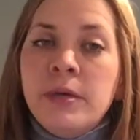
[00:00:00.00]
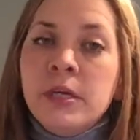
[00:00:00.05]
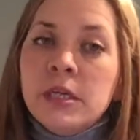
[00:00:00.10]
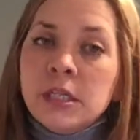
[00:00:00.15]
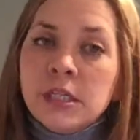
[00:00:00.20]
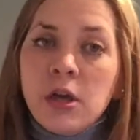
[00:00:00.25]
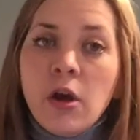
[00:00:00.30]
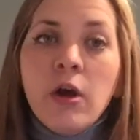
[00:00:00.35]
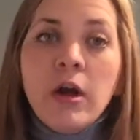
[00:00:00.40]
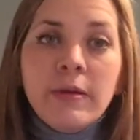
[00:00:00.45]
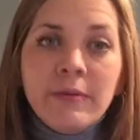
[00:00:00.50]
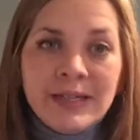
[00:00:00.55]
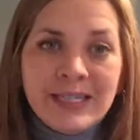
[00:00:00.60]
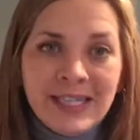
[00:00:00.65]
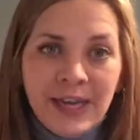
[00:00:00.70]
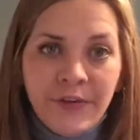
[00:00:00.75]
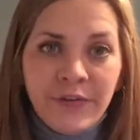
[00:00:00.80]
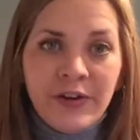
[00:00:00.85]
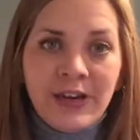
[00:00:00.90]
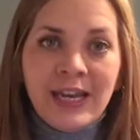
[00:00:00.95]
So I would
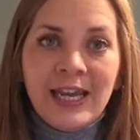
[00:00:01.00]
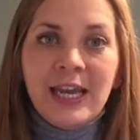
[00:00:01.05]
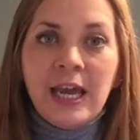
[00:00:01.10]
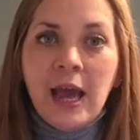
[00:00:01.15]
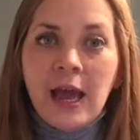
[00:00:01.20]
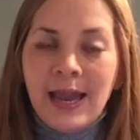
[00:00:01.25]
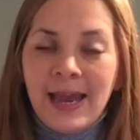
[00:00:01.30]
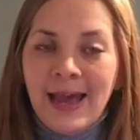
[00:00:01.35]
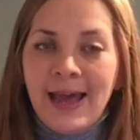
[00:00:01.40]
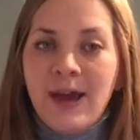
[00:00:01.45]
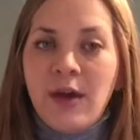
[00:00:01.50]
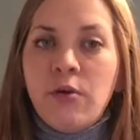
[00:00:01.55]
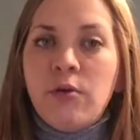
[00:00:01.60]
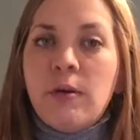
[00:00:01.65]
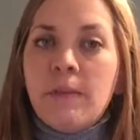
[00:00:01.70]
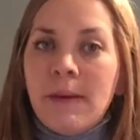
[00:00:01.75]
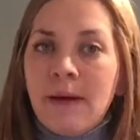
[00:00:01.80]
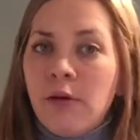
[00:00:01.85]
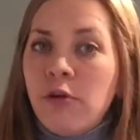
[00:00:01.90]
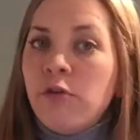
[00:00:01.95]
definitely allow
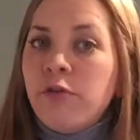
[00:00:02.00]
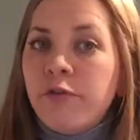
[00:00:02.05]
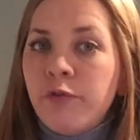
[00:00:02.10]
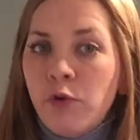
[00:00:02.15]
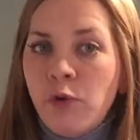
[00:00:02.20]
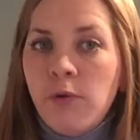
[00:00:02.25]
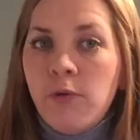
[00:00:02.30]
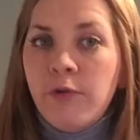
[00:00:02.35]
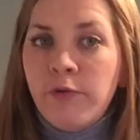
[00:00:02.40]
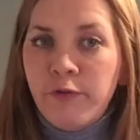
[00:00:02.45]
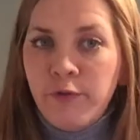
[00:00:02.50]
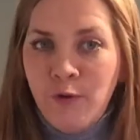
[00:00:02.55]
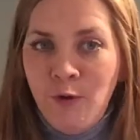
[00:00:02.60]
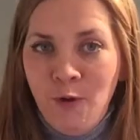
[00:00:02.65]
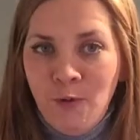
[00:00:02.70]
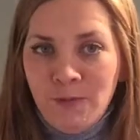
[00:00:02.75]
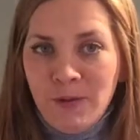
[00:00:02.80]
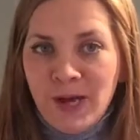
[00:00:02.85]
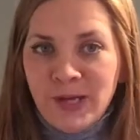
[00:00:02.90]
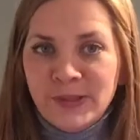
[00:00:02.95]
about
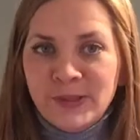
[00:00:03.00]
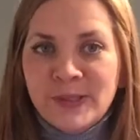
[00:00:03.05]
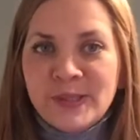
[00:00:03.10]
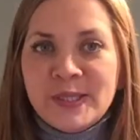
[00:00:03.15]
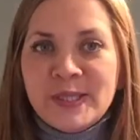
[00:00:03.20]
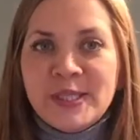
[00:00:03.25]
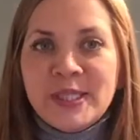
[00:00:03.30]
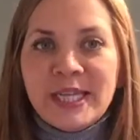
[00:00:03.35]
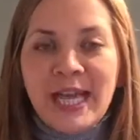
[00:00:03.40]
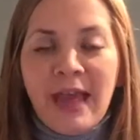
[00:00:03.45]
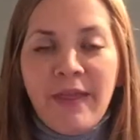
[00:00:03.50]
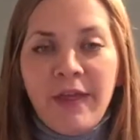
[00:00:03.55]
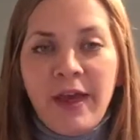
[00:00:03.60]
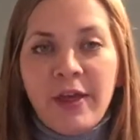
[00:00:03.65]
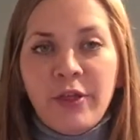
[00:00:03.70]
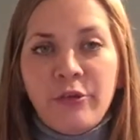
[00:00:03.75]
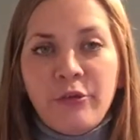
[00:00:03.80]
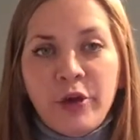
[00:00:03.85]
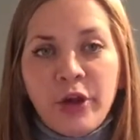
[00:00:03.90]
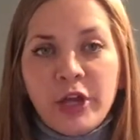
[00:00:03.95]
4 months to get
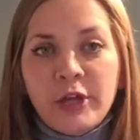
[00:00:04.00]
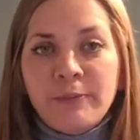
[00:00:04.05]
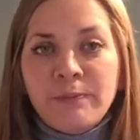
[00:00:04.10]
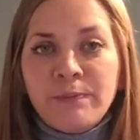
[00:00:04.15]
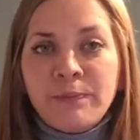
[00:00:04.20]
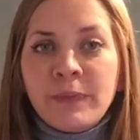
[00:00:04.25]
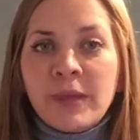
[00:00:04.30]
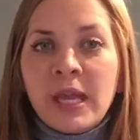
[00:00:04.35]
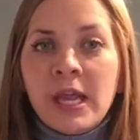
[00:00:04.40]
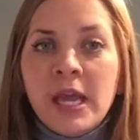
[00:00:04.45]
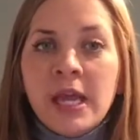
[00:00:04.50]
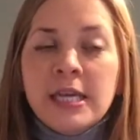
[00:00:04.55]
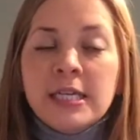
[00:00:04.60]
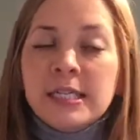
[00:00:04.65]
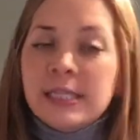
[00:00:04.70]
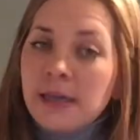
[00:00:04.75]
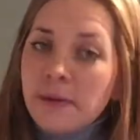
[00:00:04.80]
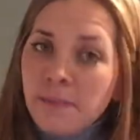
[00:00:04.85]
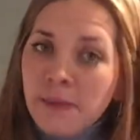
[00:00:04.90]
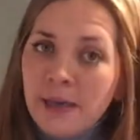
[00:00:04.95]
that through.
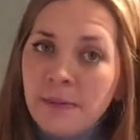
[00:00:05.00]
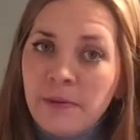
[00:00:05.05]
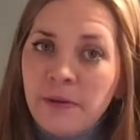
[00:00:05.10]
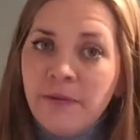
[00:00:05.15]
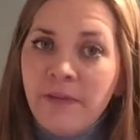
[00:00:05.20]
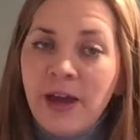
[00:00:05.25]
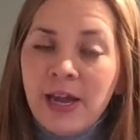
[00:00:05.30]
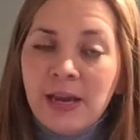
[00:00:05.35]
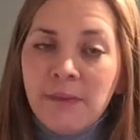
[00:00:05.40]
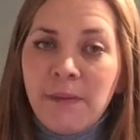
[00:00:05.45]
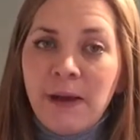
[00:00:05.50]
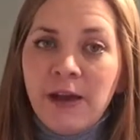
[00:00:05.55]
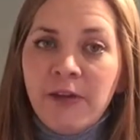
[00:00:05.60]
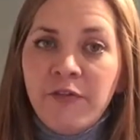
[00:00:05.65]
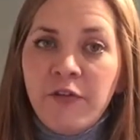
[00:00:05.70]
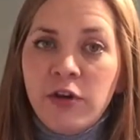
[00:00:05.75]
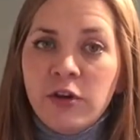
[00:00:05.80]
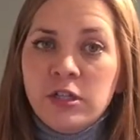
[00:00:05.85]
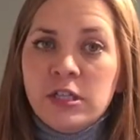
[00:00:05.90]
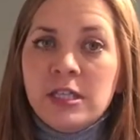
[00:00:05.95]
Some people have had it back
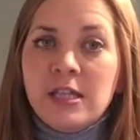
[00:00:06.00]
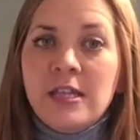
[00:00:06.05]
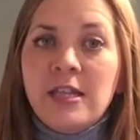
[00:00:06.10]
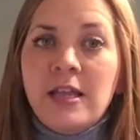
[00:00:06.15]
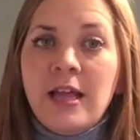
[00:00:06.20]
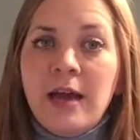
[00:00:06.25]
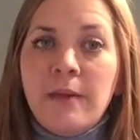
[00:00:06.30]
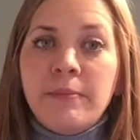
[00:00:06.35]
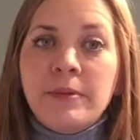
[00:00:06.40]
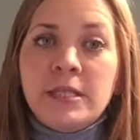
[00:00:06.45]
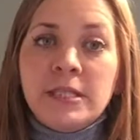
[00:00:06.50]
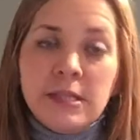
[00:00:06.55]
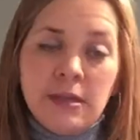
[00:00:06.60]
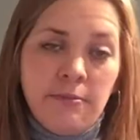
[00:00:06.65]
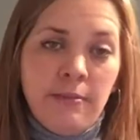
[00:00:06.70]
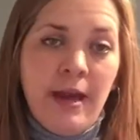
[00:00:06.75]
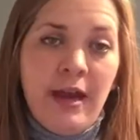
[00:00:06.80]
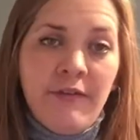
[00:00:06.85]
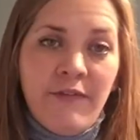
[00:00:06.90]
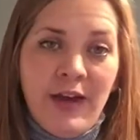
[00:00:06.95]
faster than that, but
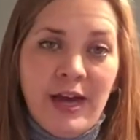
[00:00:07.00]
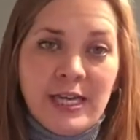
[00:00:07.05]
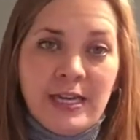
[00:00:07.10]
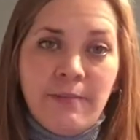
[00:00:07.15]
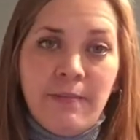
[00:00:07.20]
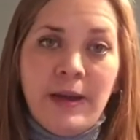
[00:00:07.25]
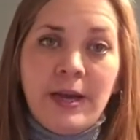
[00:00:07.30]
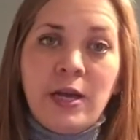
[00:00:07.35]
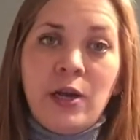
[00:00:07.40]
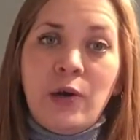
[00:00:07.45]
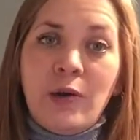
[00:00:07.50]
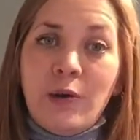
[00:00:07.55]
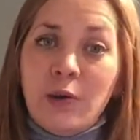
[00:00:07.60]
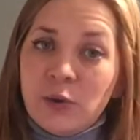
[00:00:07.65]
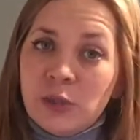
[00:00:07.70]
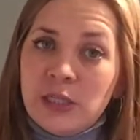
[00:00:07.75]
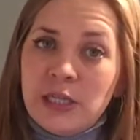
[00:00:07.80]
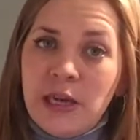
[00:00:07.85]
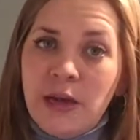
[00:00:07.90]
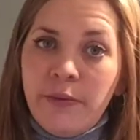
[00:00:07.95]
some have had it back a
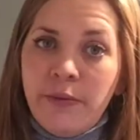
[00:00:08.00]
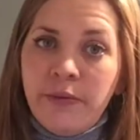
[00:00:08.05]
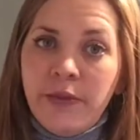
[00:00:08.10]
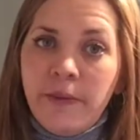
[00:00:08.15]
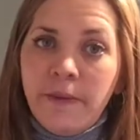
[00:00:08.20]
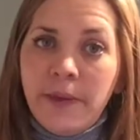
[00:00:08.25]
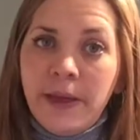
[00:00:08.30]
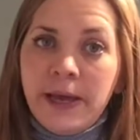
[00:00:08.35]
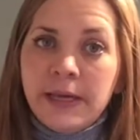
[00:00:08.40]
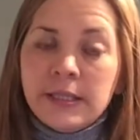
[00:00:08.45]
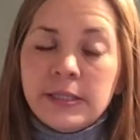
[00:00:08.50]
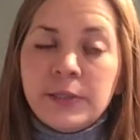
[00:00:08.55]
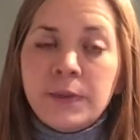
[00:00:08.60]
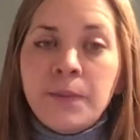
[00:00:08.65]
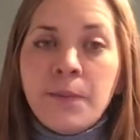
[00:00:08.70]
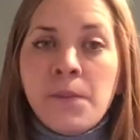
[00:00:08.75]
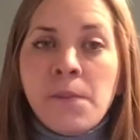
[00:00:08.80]
lot slower than that.